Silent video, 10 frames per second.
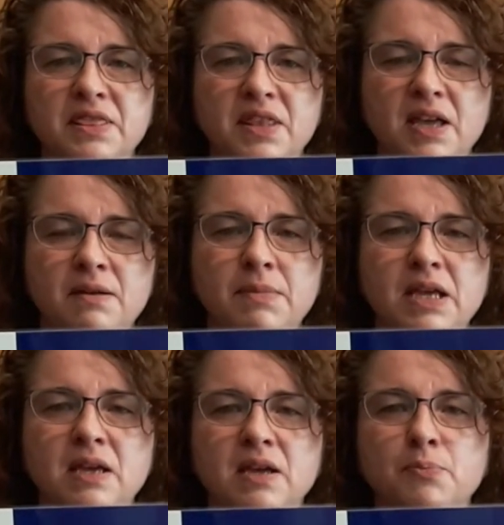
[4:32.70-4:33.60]
then
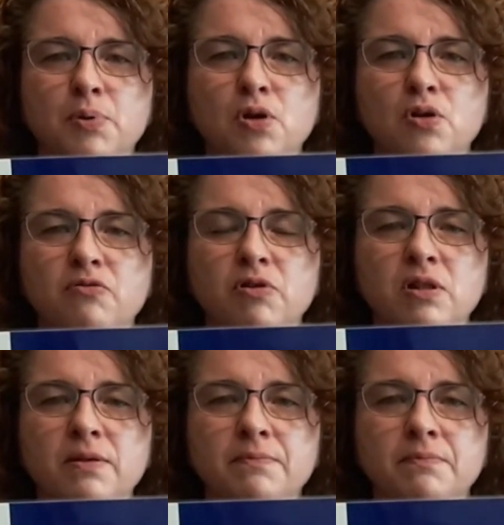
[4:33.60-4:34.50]
make it
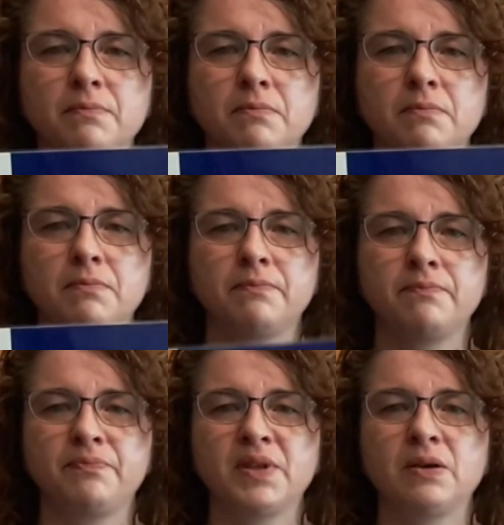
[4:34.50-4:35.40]
plural.
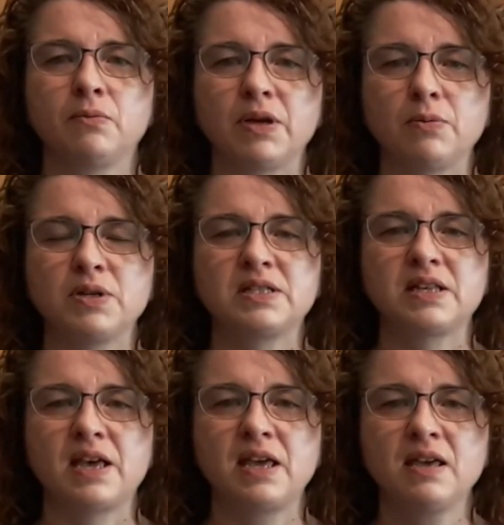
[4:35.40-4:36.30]
We would
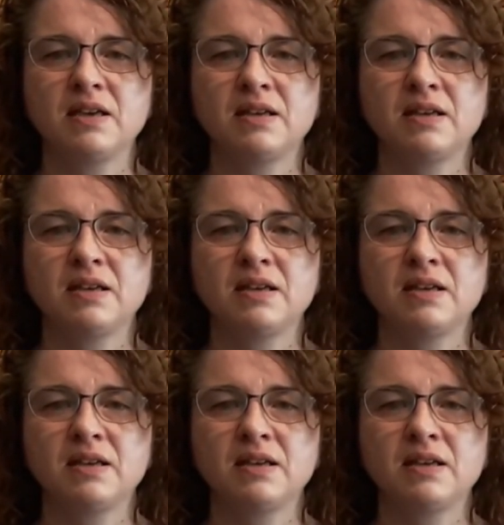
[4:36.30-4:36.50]
say,